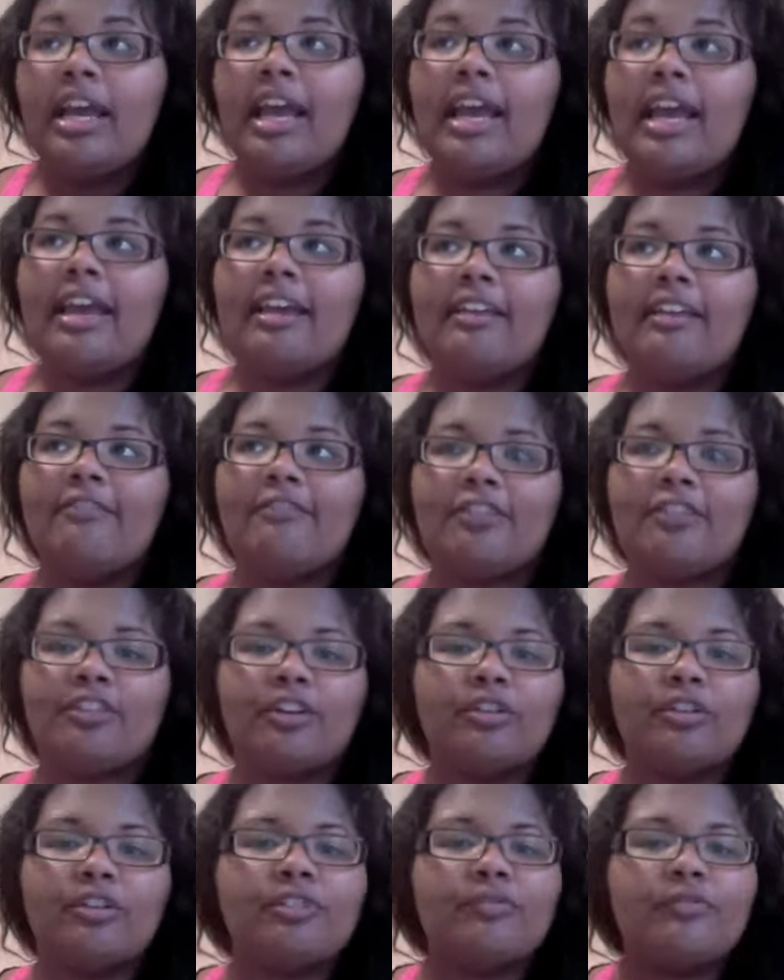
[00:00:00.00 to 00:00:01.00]
And for
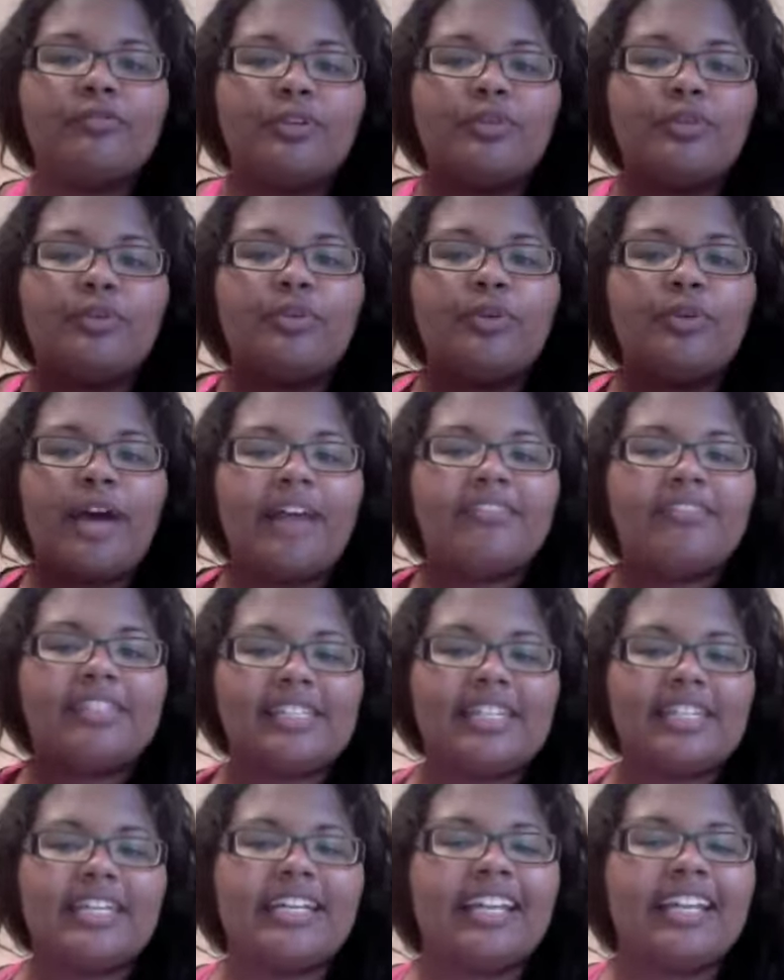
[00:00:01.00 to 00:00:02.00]
those of you who have
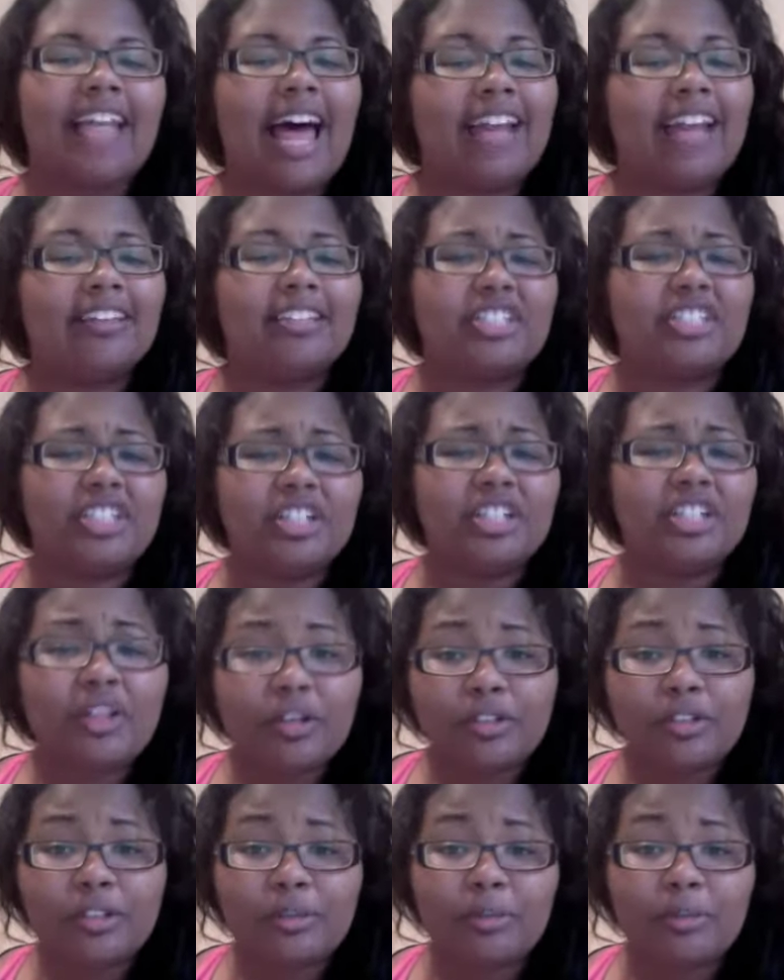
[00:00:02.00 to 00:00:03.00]
seen a lot of the
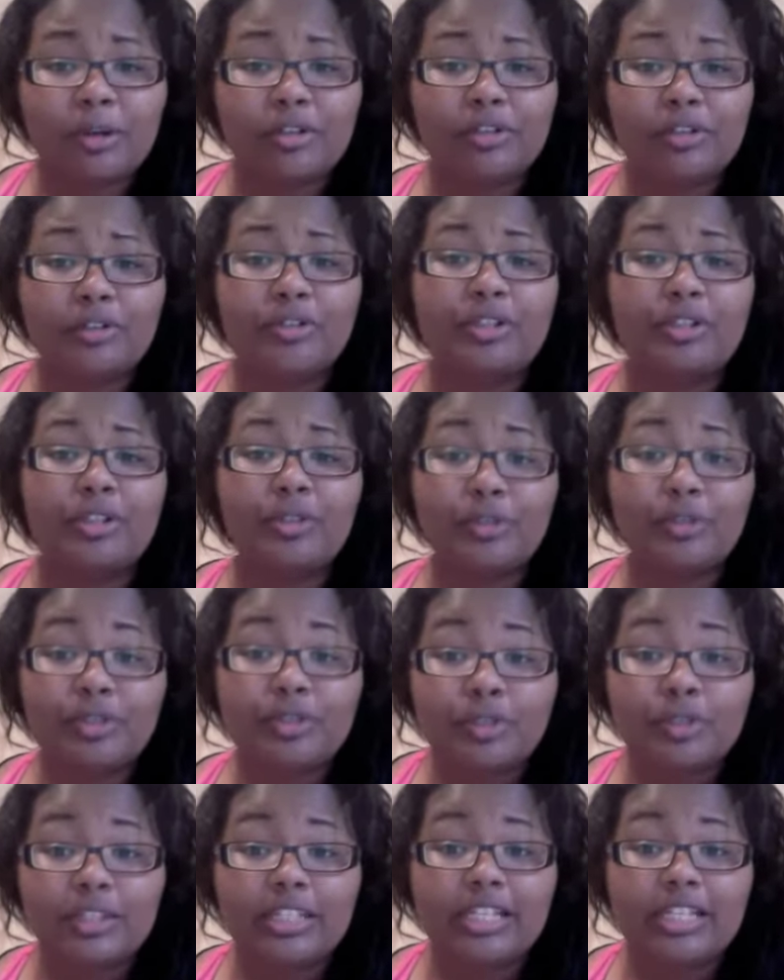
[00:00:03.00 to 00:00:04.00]
Cheerios commercials,
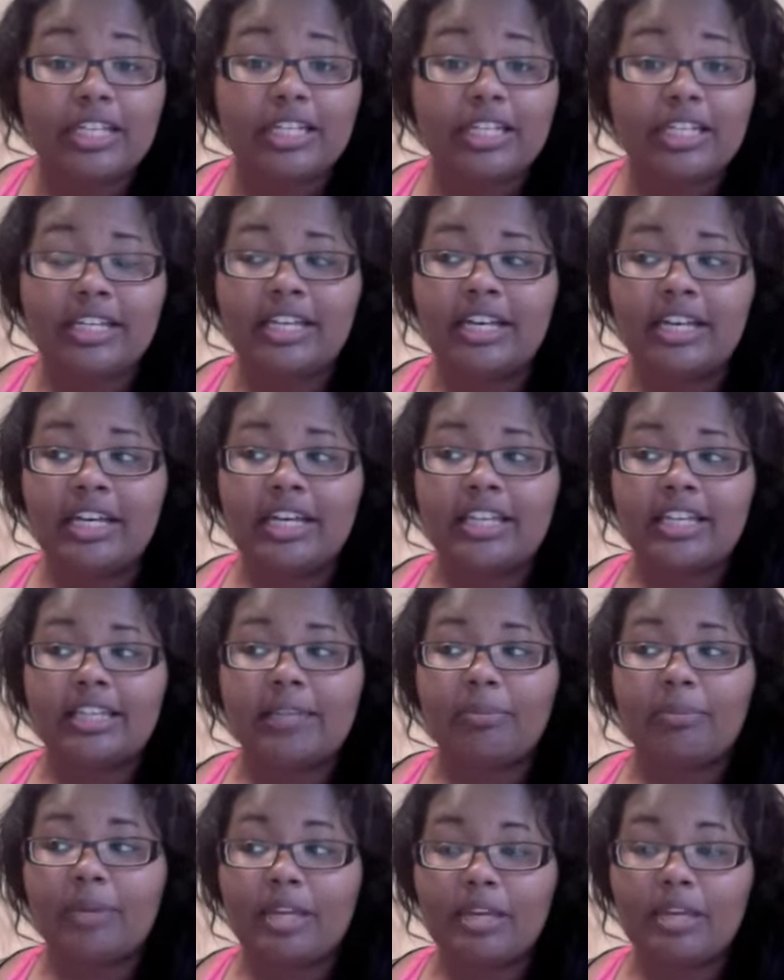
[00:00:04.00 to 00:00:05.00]
usually
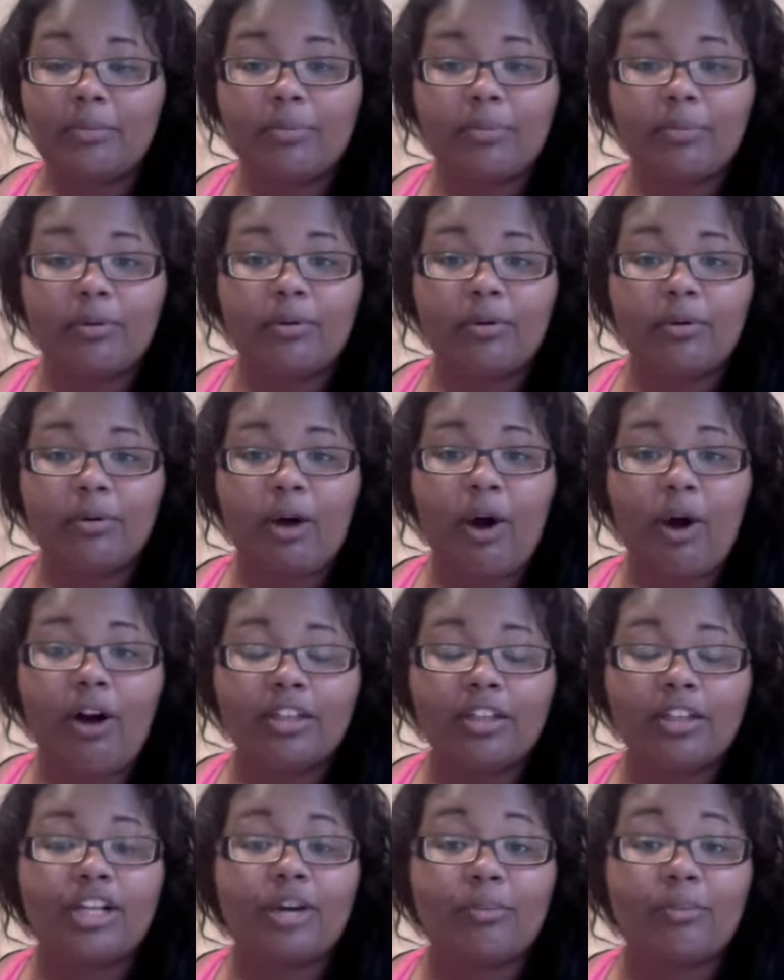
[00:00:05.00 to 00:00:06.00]
the people
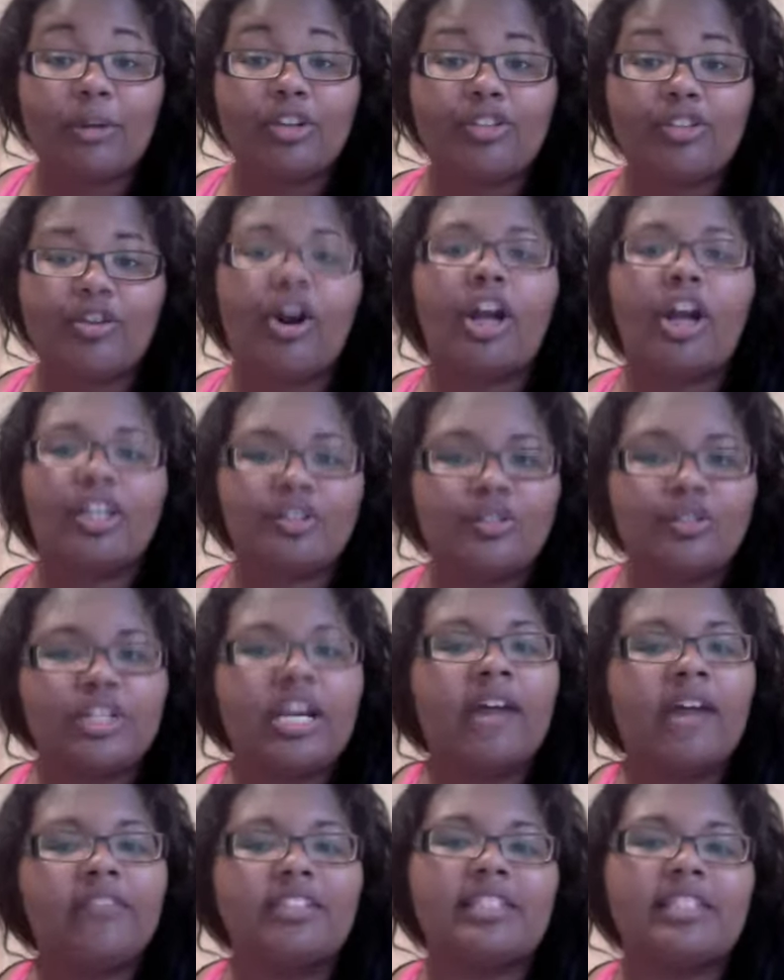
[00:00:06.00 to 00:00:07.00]
on the commercial are
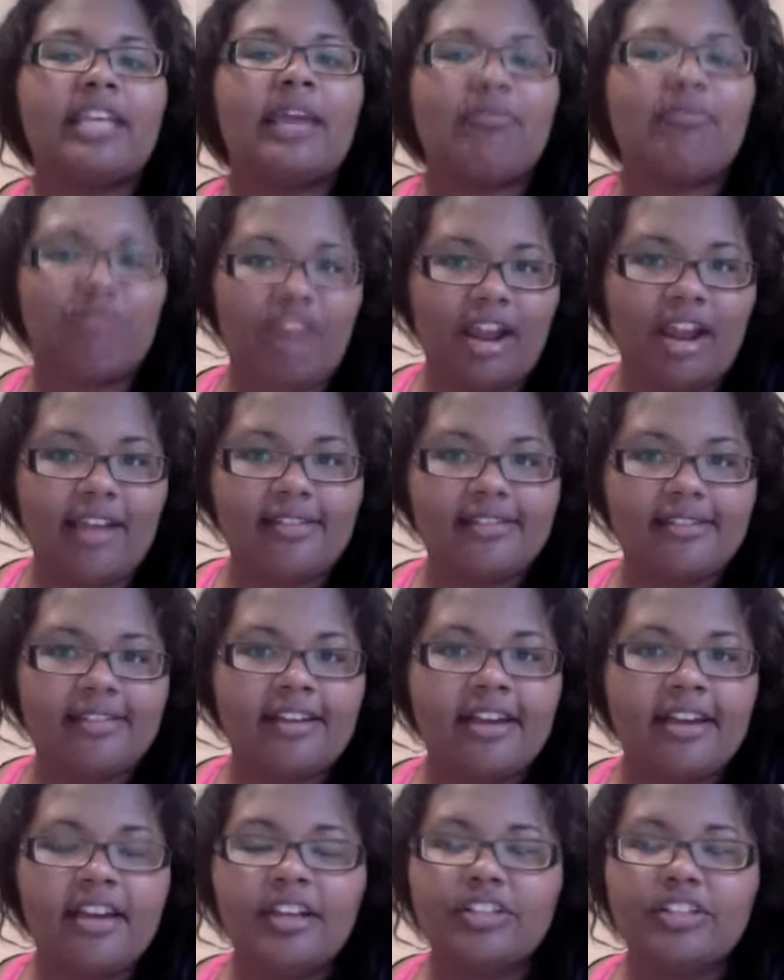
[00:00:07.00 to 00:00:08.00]
usually of the same race.
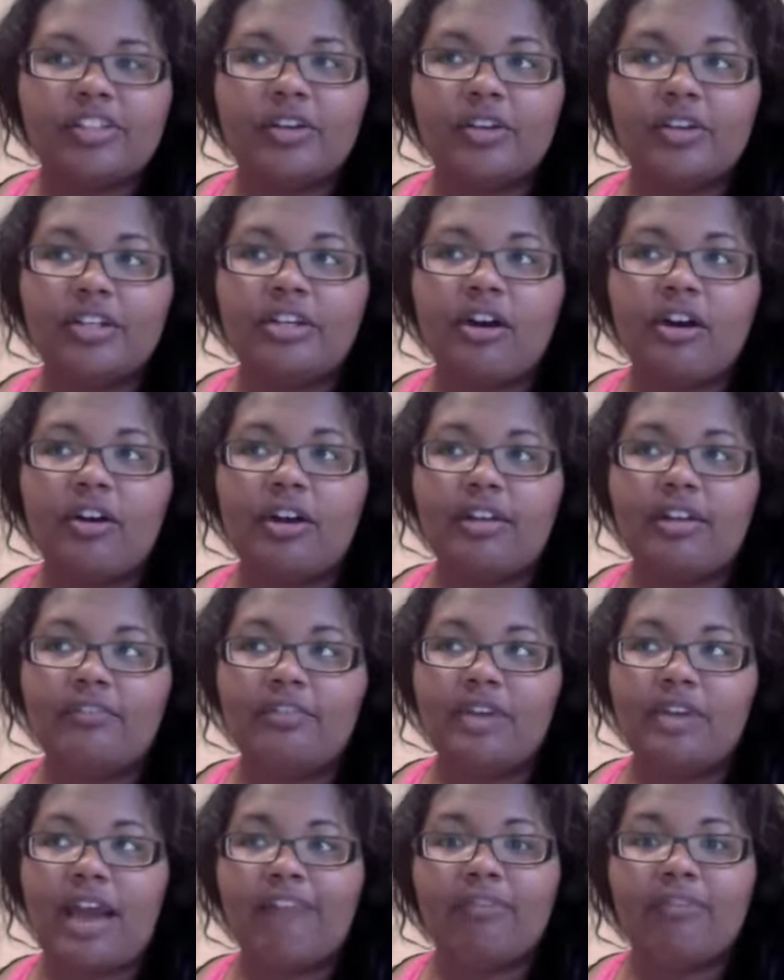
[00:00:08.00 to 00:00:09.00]
So, you know, if
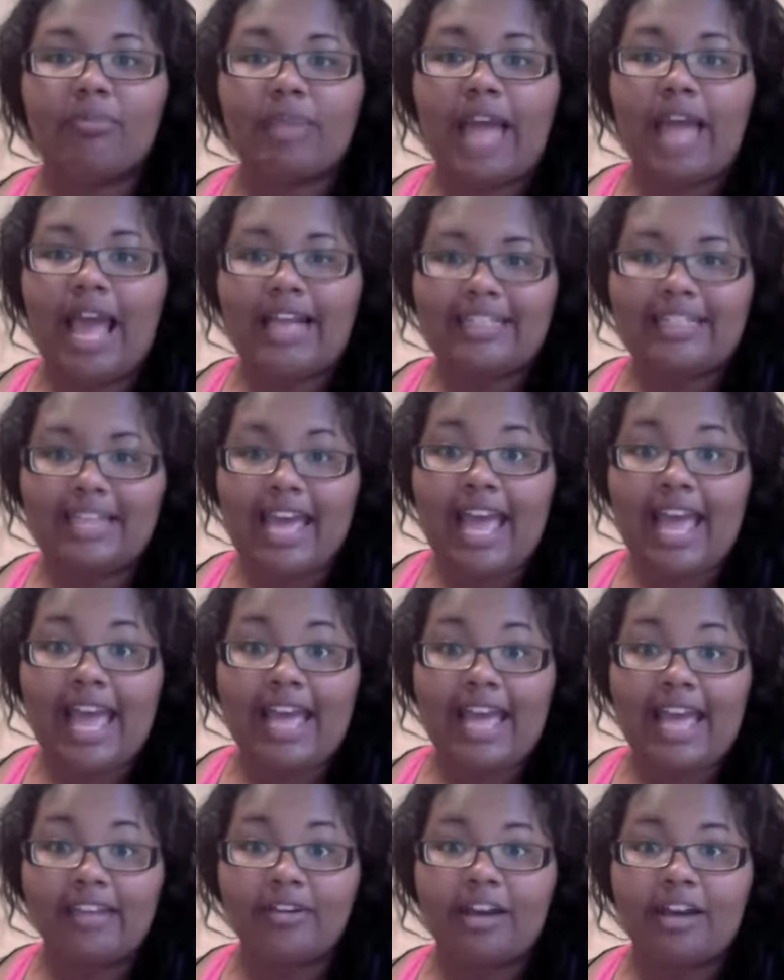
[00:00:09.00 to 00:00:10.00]
you have a black
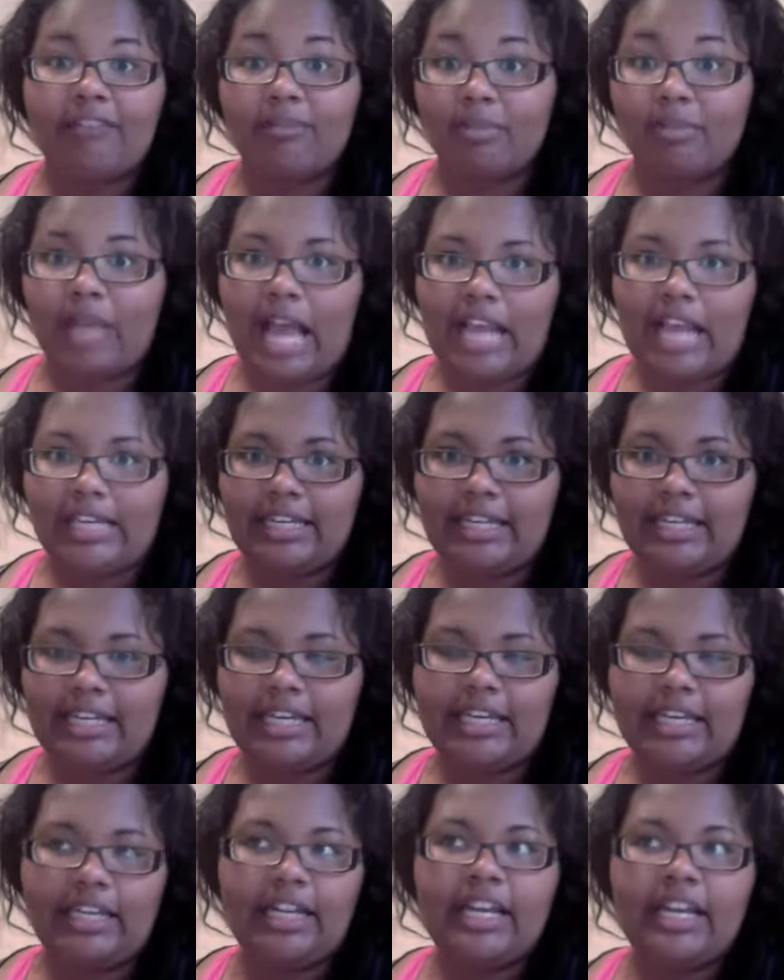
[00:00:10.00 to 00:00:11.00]
dad, you have a black
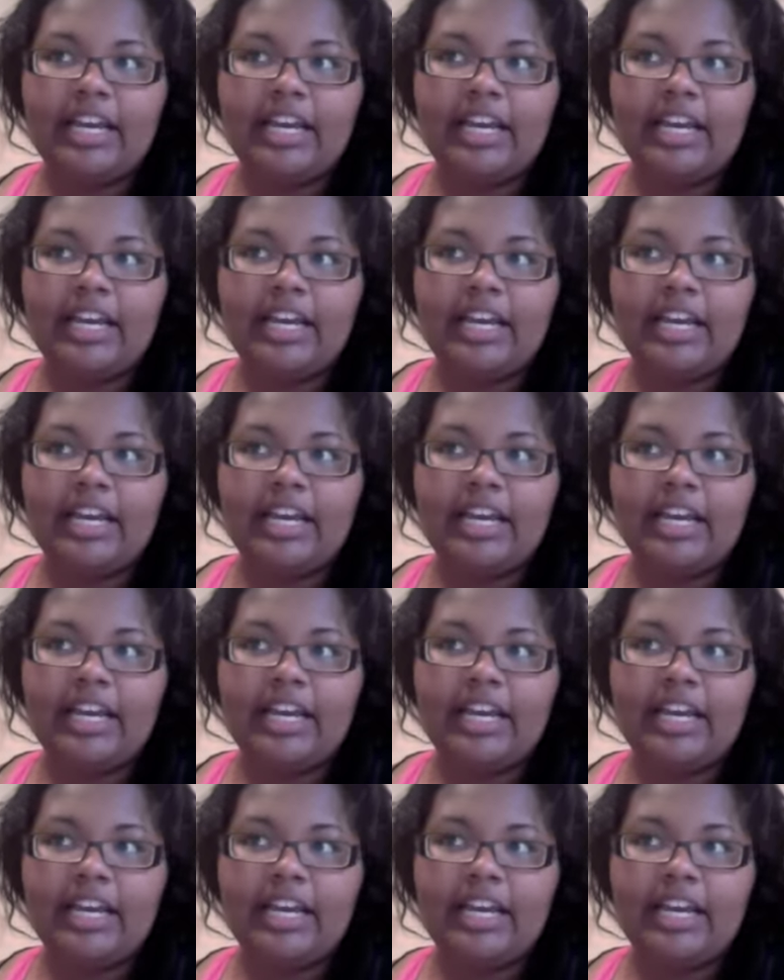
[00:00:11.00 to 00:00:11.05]
kid.